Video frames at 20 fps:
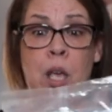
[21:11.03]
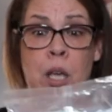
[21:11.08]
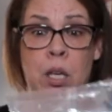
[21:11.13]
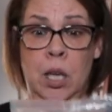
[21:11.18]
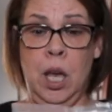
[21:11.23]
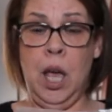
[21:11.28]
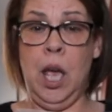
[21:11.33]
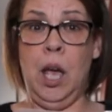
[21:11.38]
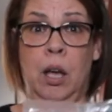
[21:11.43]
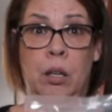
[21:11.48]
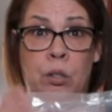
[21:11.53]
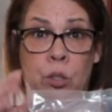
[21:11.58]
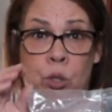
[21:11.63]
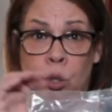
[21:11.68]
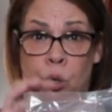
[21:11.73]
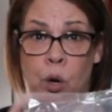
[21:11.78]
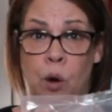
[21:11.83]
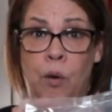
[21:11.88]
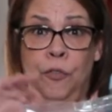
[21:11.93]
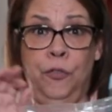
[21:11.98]
yeah,
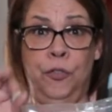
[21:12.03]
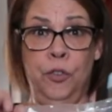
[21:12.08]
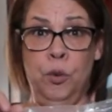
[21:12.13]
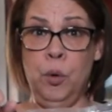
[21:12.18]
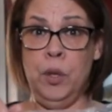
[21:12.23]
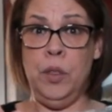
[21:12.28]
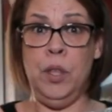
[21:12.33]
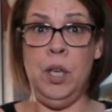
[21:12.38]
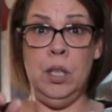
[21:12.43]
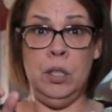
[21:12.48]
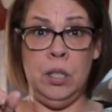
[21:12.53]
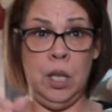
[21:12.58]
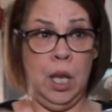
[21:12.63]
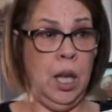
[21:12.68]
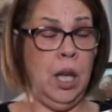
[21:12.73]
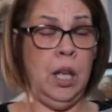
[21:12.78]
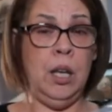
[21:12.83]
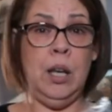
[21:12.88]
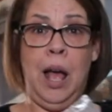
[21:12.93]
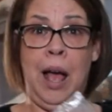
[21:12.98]
throw a few of these
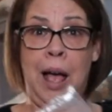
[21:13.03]
in.